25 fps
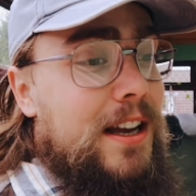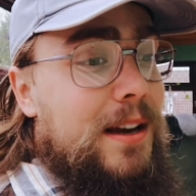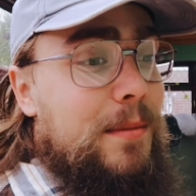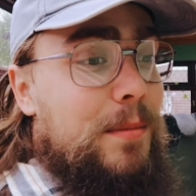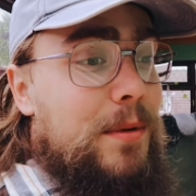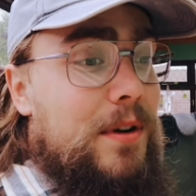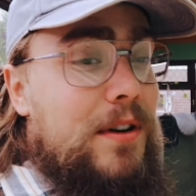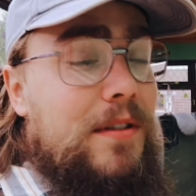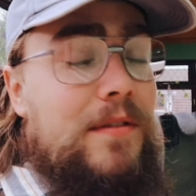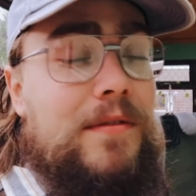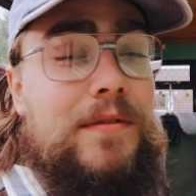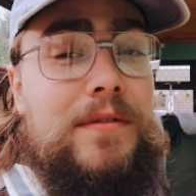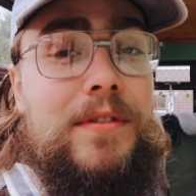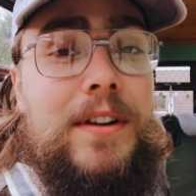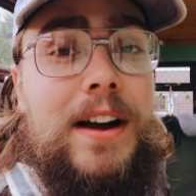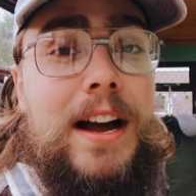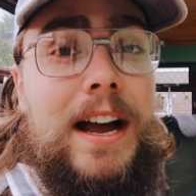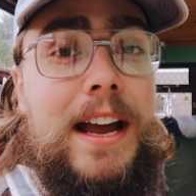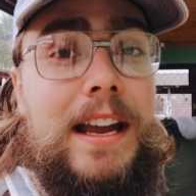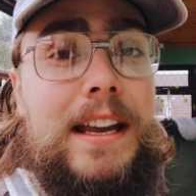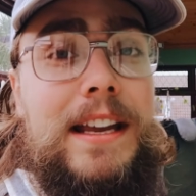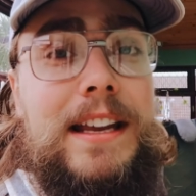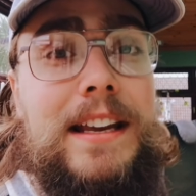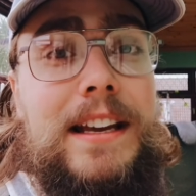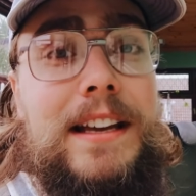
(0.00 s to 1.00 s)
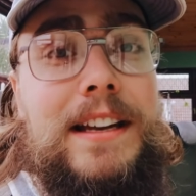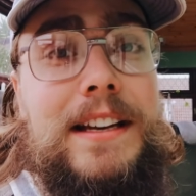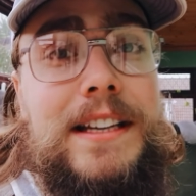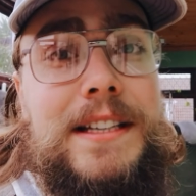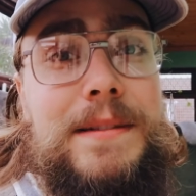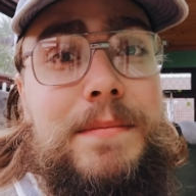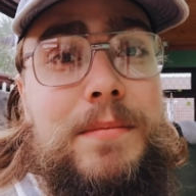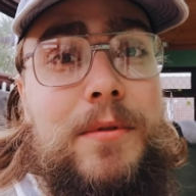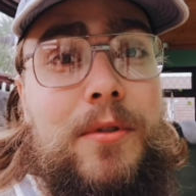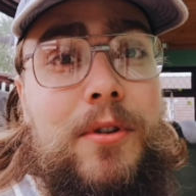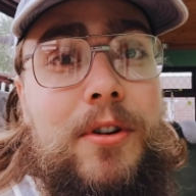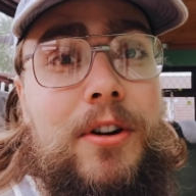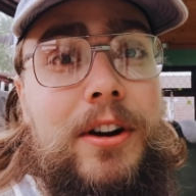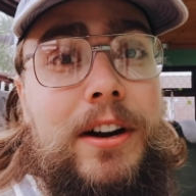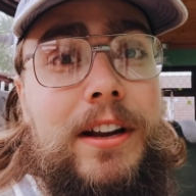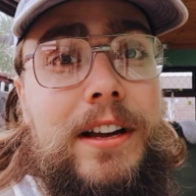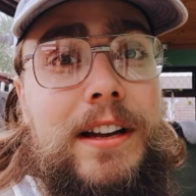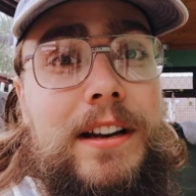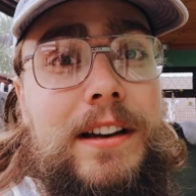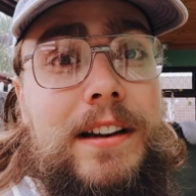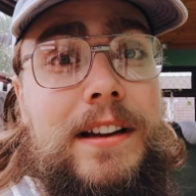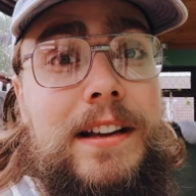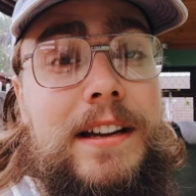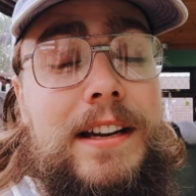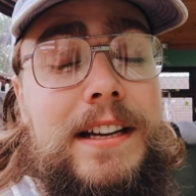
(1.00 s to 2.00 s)
a bit of hiking and exploring
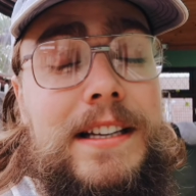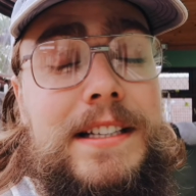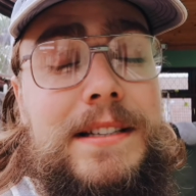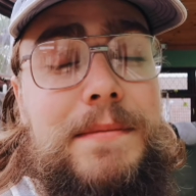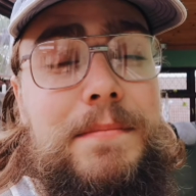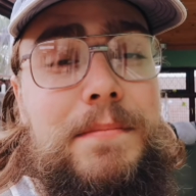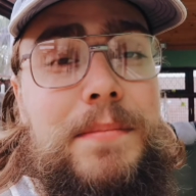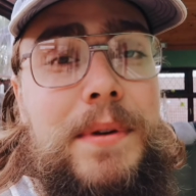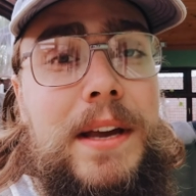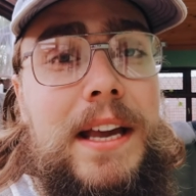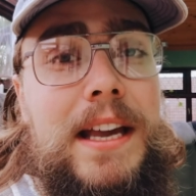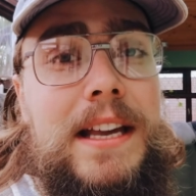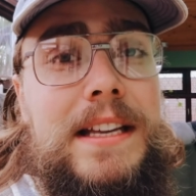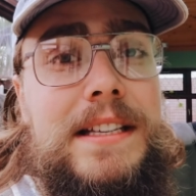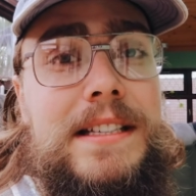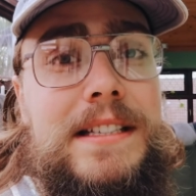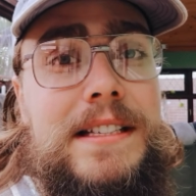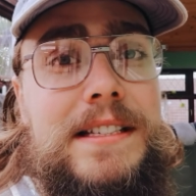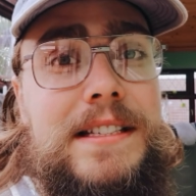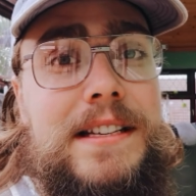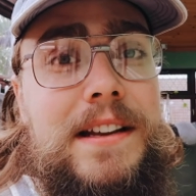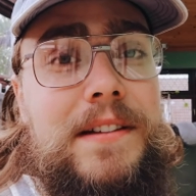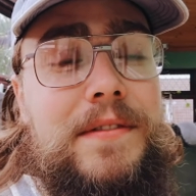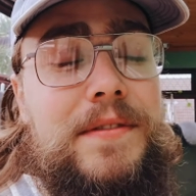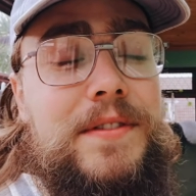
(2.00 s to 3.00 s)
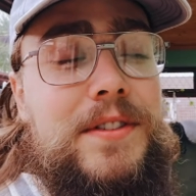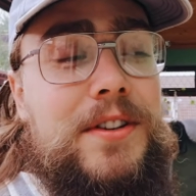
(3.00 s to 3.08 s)
and hitting some peaks and stuff.